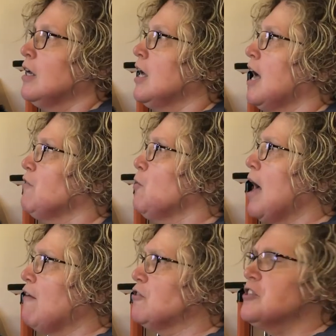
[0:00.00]
Have you
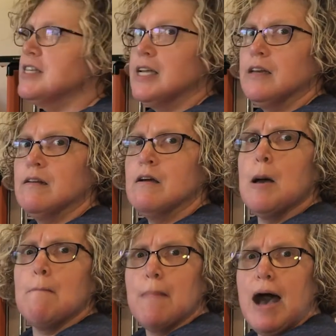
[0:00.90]
ever seen
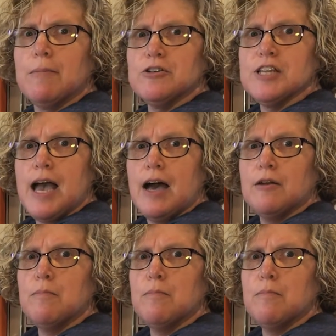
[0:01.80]
Mom or Dad